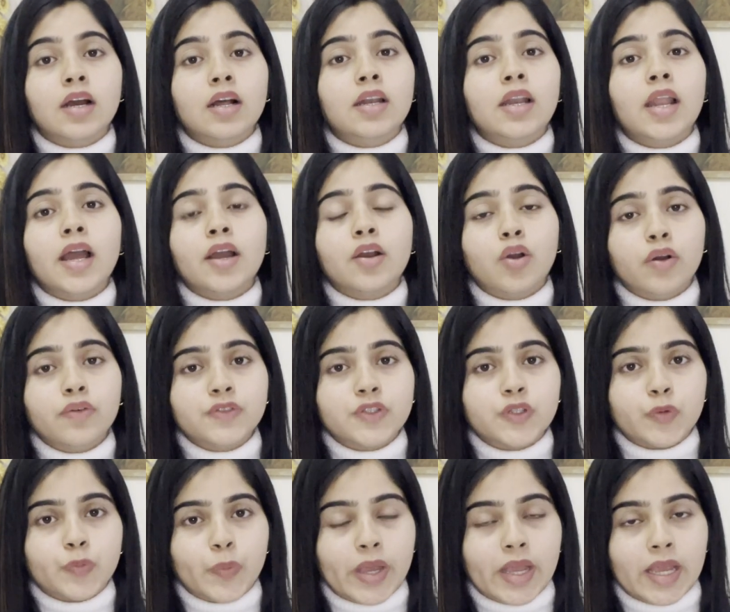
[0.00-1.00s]
Lack of
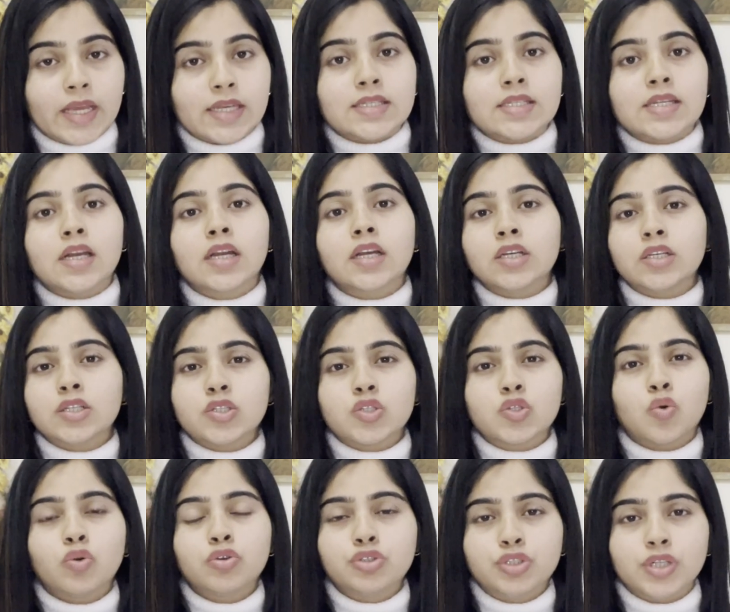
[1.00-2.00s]
space,
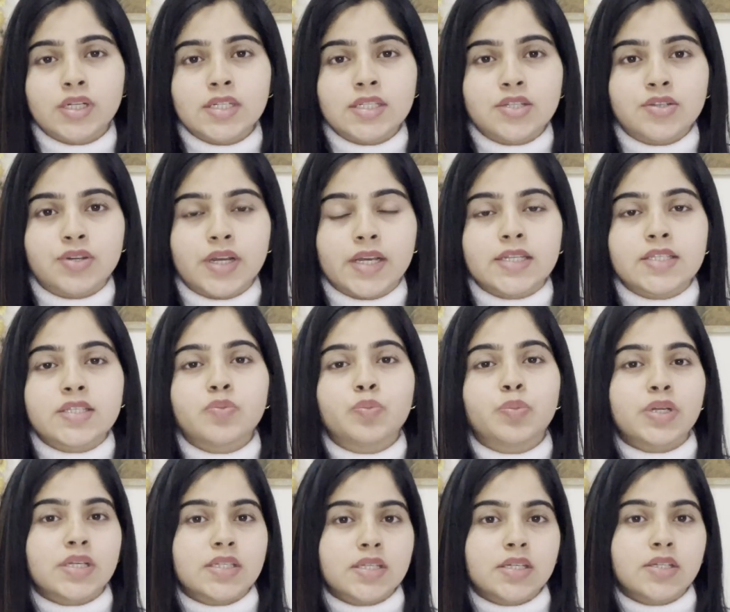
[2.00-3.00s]
social stress,
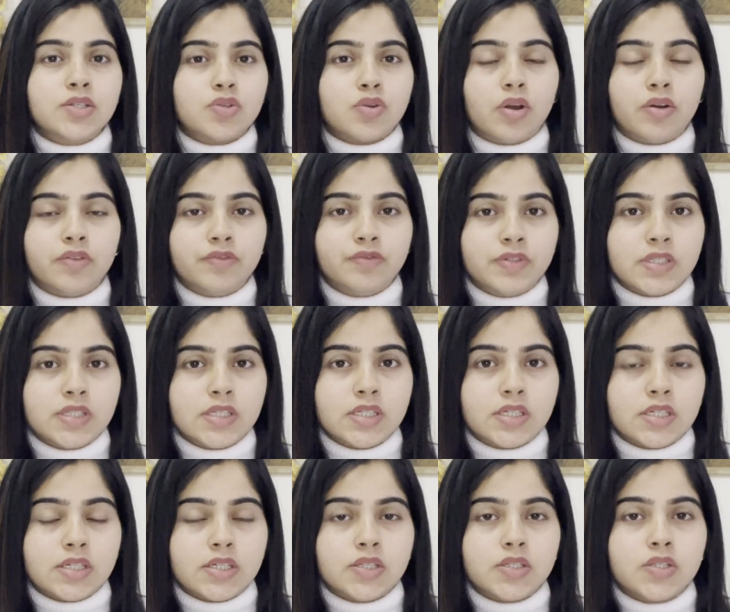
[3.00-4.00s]
presence of
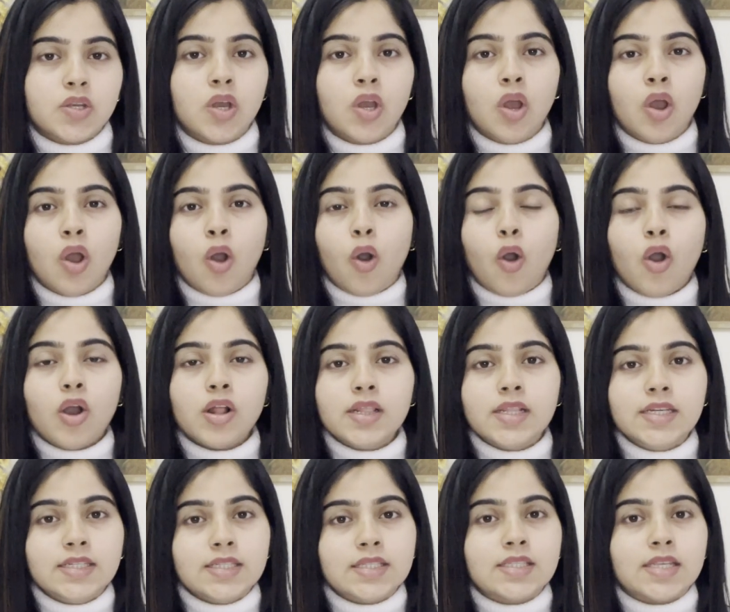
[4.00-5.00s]
visitors, all
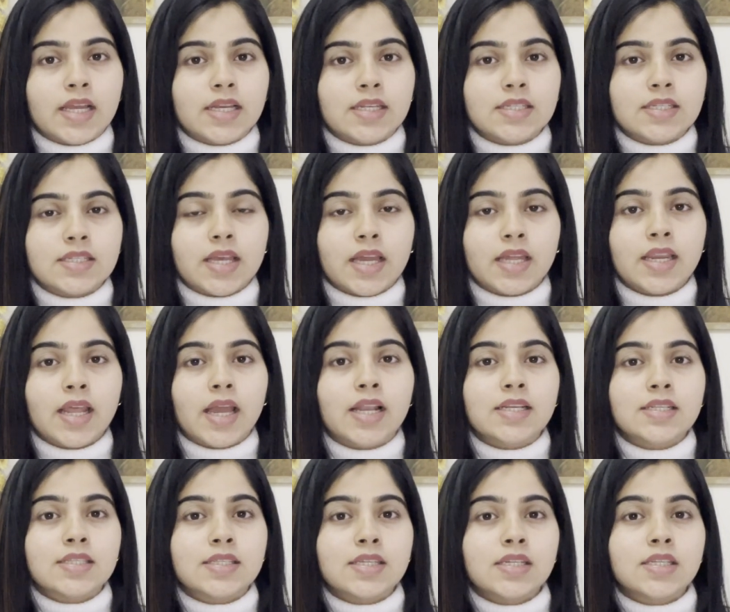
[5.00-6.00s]
these things can
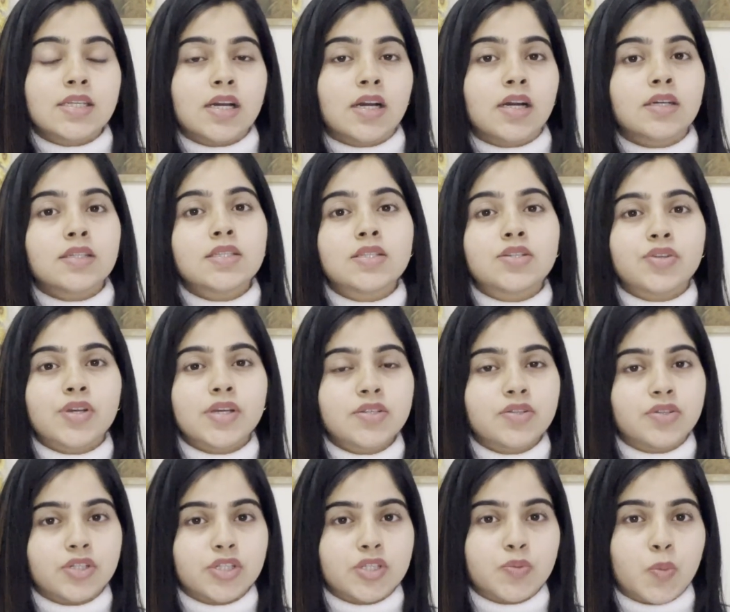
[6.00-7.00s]
elicit a
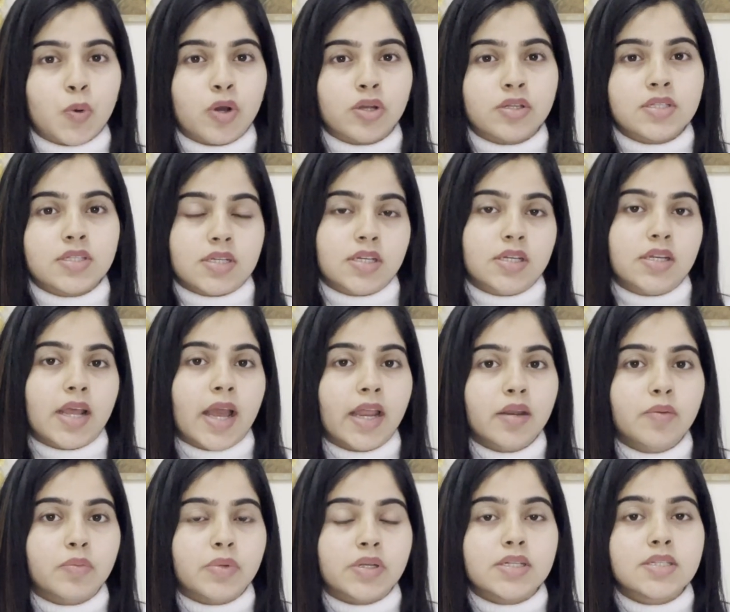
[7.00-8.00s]
stress response in
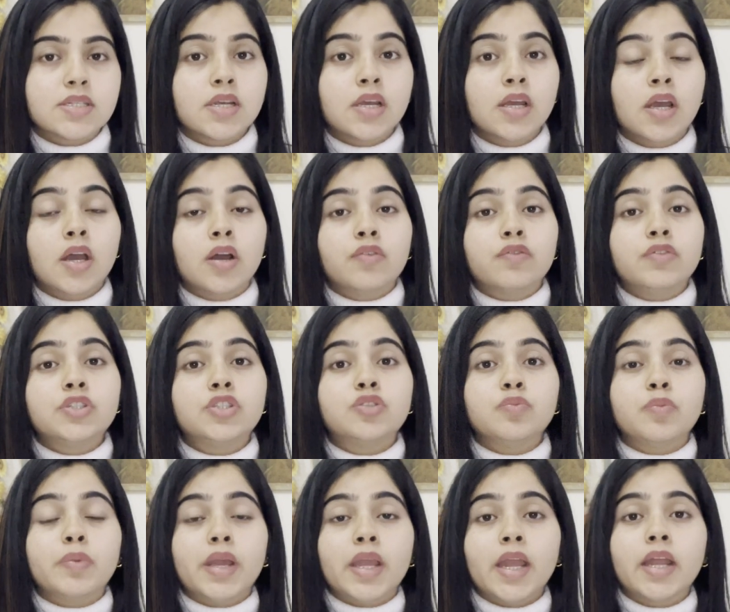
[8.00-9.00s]
animals which
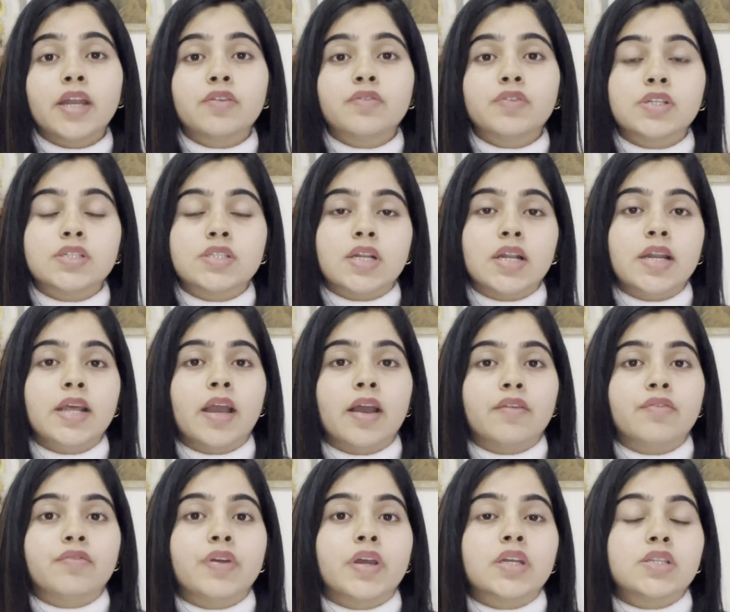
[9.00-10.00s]
may adversely
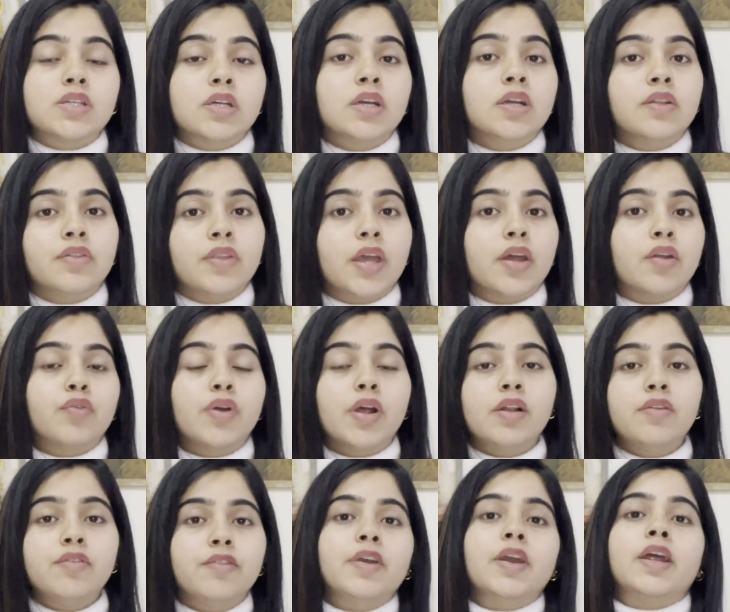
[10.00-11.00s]
affect their
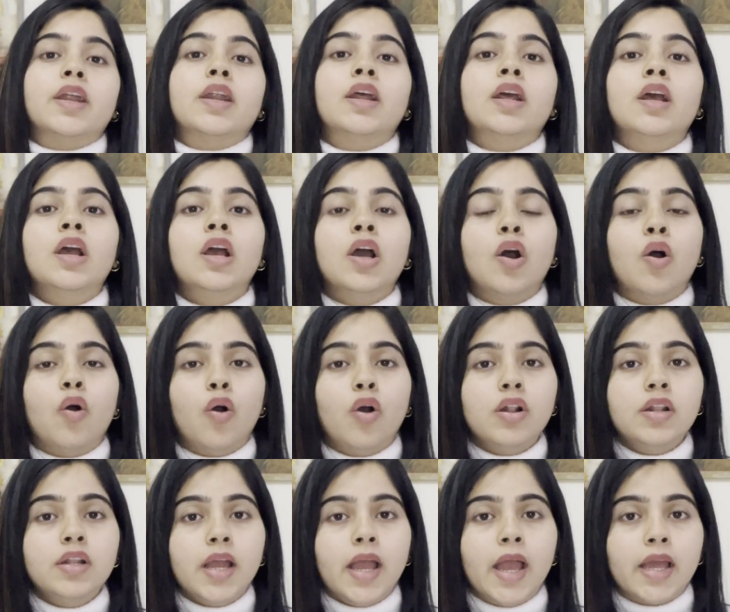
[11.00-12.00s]
welfare.
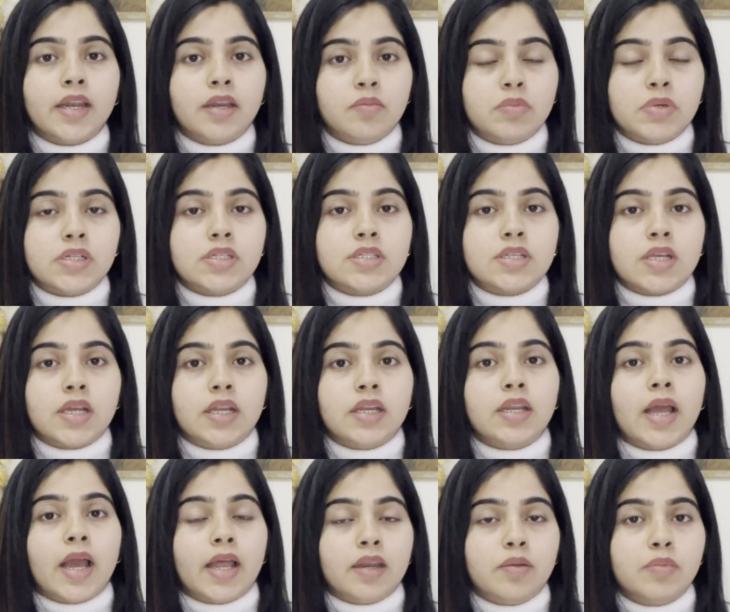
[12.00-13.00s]
All the animals
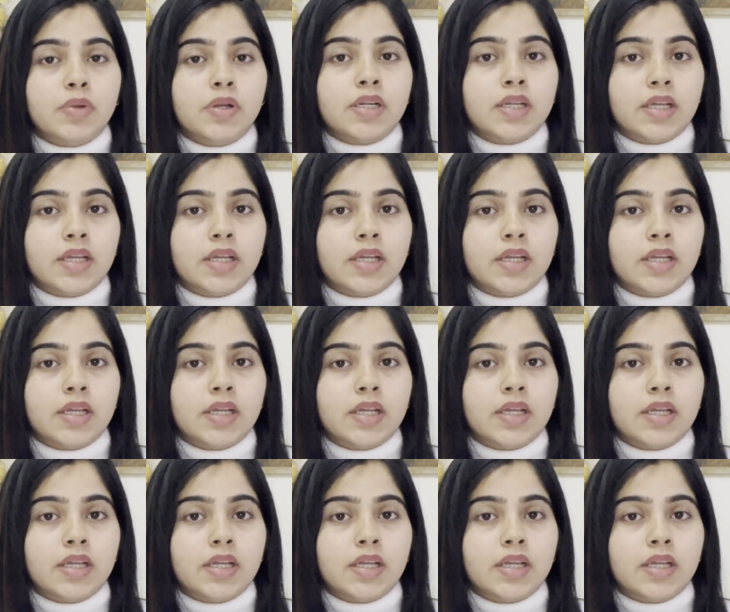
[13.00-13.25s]
in animal